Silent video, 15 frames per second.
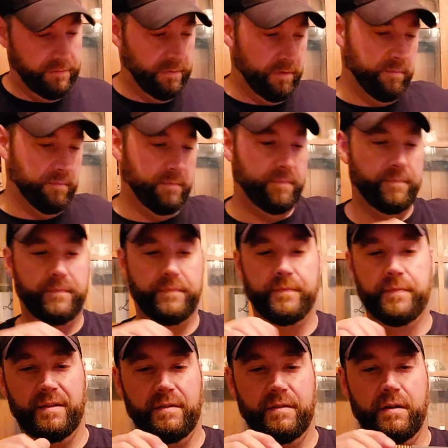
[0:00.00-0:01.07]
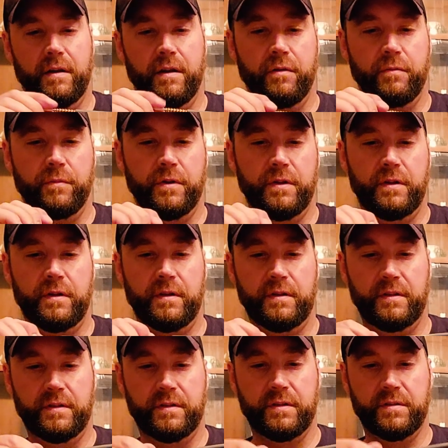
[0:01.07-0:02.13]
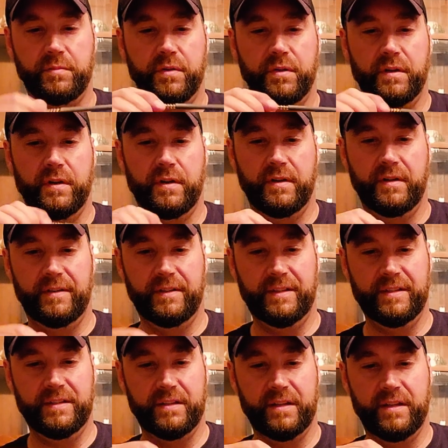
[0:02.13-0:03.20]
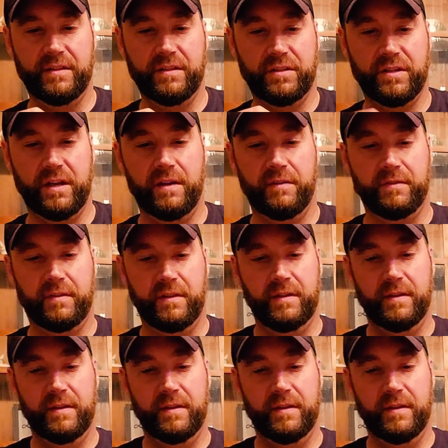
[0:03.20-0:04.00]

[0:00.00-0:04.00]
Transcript: from Ironwill and just put it inside the shaft.